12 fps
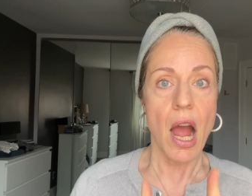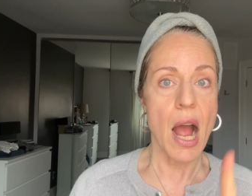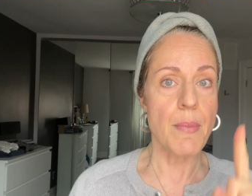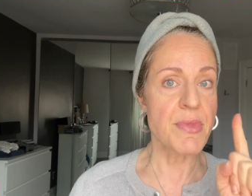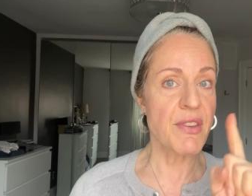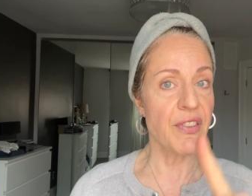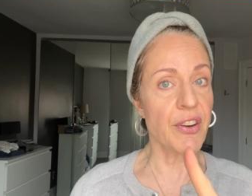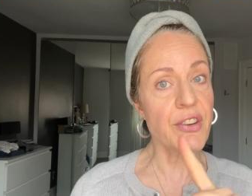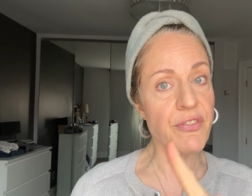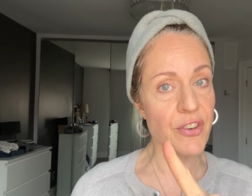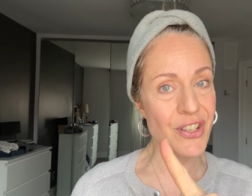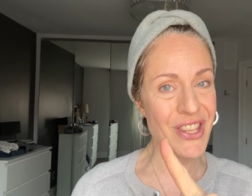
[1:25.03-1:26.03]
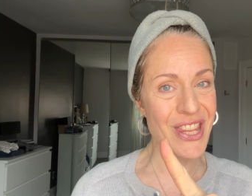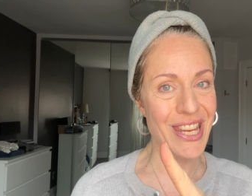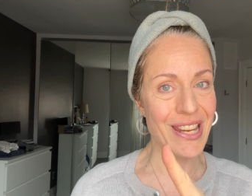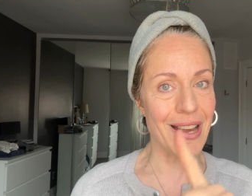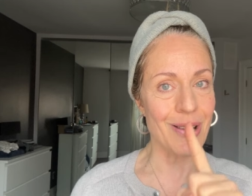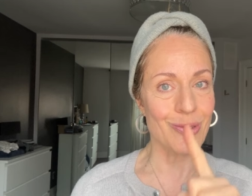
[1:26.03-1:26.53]
Um, the very first
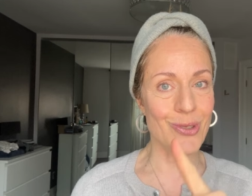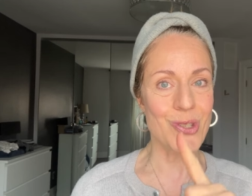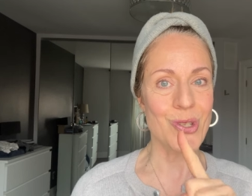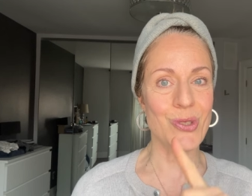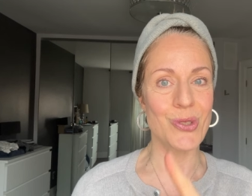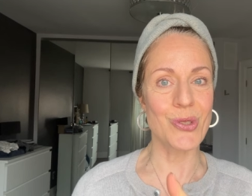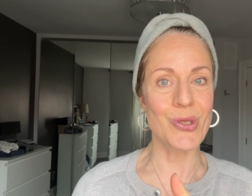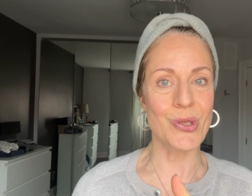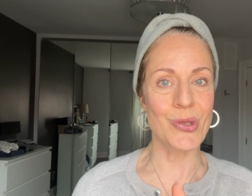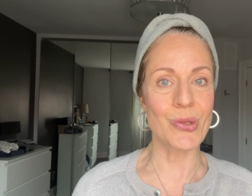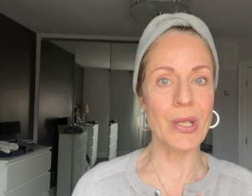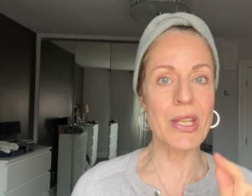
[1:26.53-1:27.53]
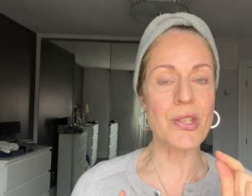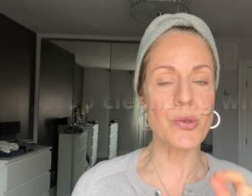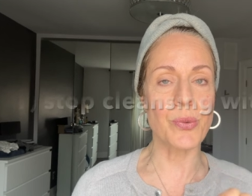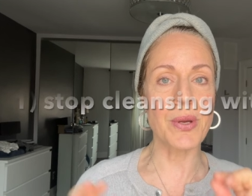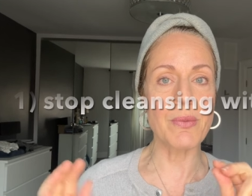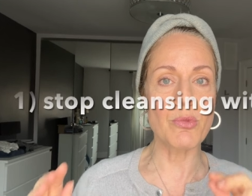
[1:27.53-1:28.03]
thing I want you to do is to
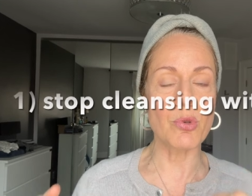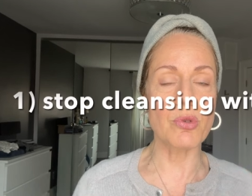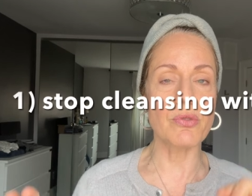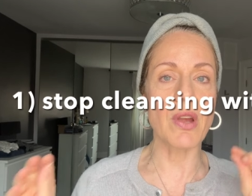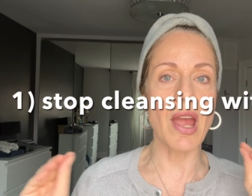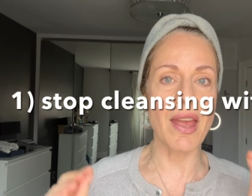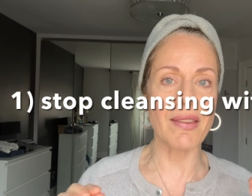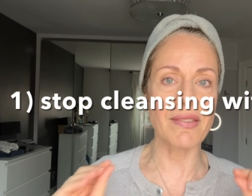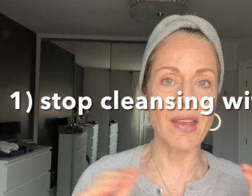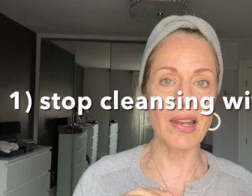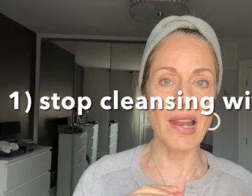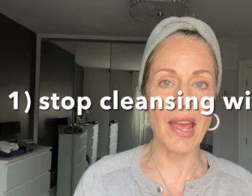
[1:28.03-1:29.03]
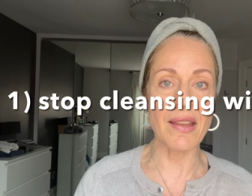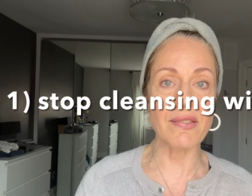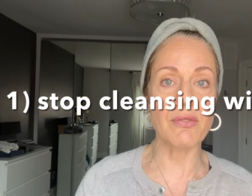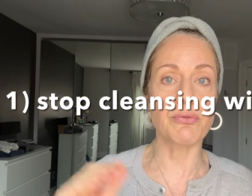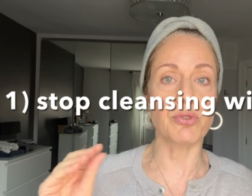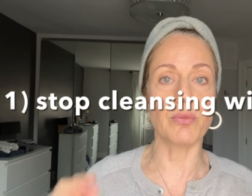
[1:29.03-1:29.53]
remove SLS
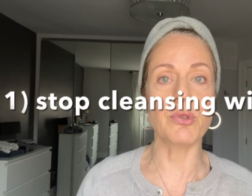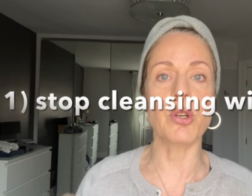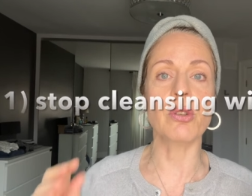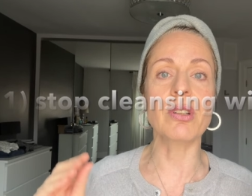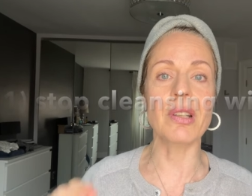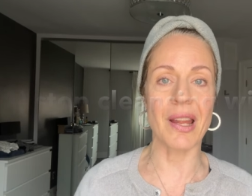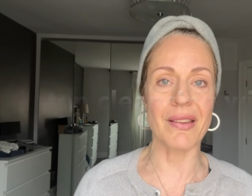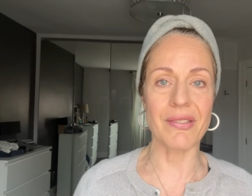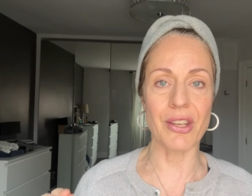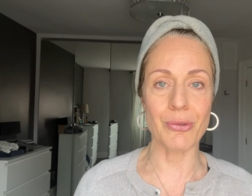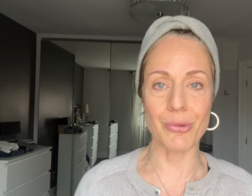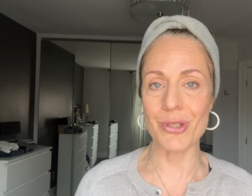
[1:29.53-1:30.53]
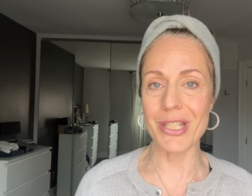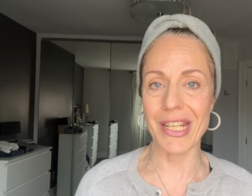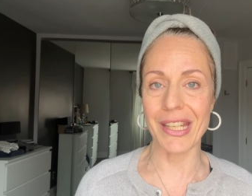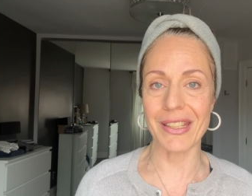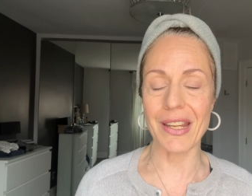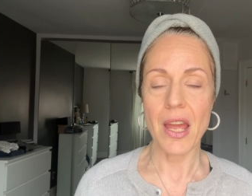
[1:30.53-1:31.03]
from your cleansing
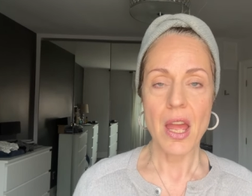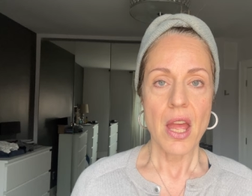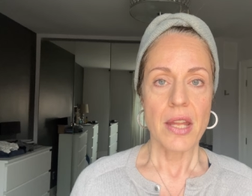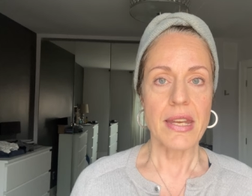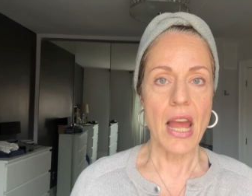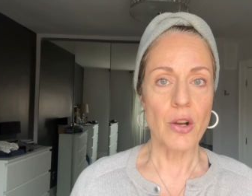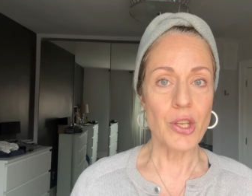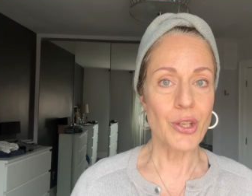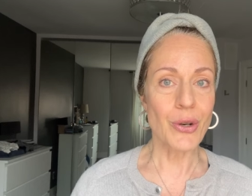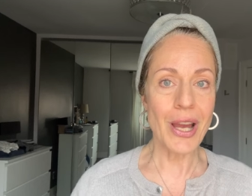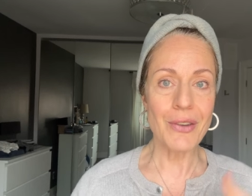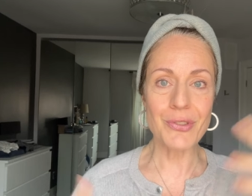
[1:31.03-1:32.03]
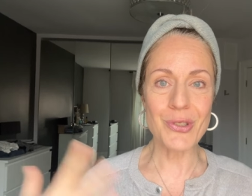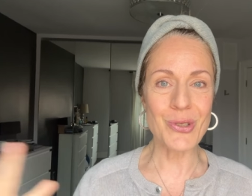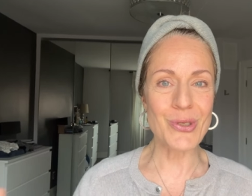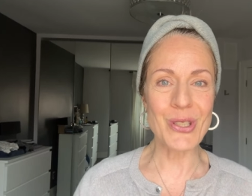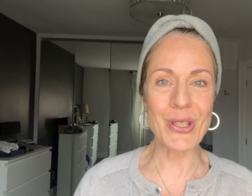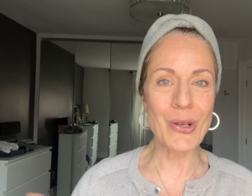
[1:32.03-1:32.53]
routine. Now, you don't have
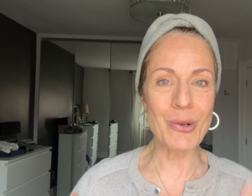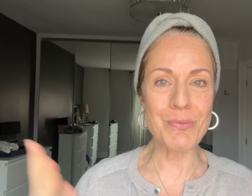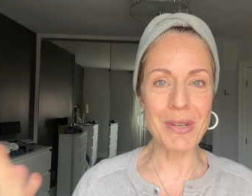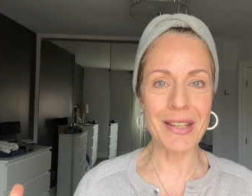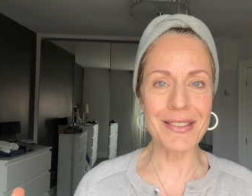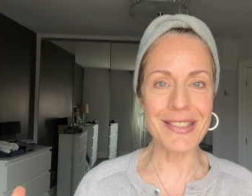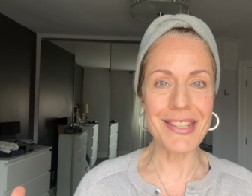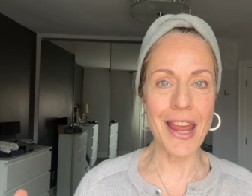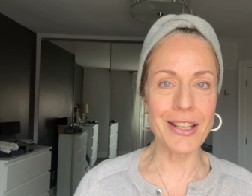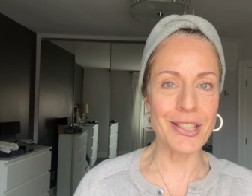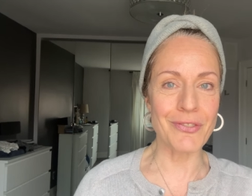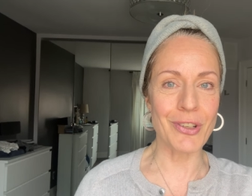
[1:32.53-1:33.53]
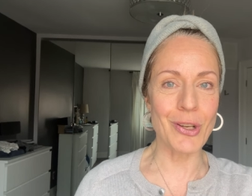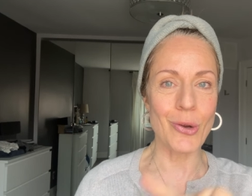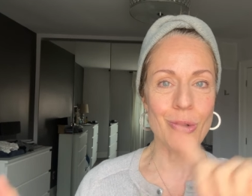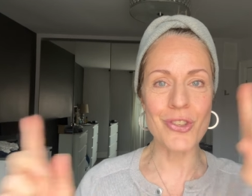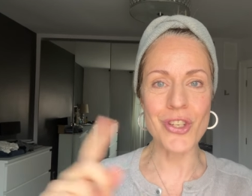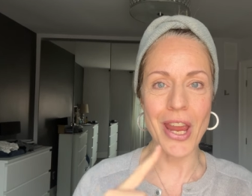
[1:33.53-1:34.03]
to, you know, be a detective and go
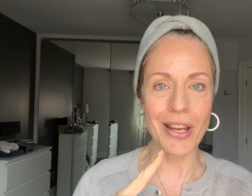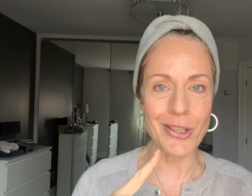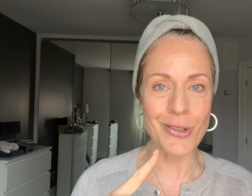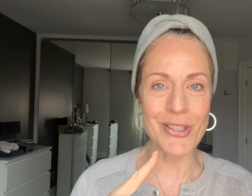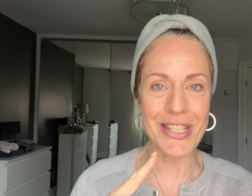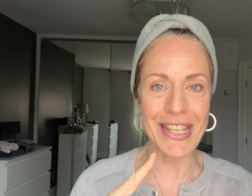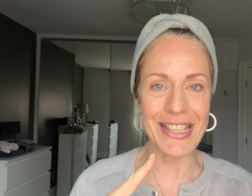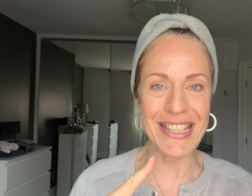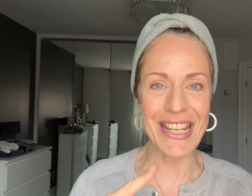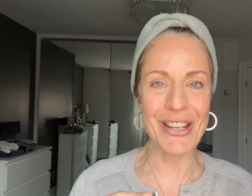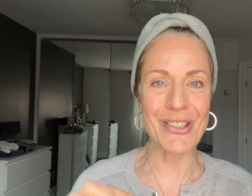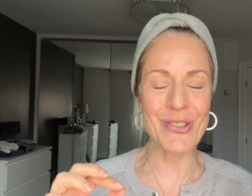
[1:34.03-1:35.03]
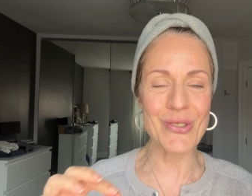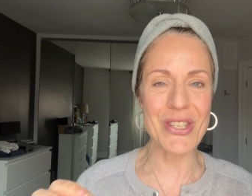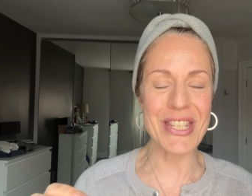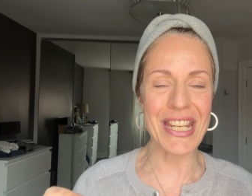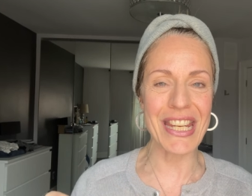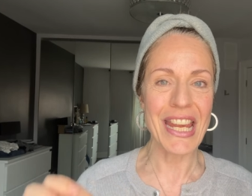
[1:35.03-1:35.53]
check your skincare to
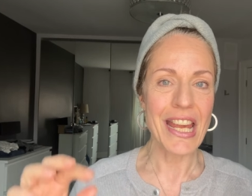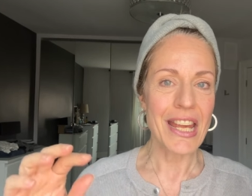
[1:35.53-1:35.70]
see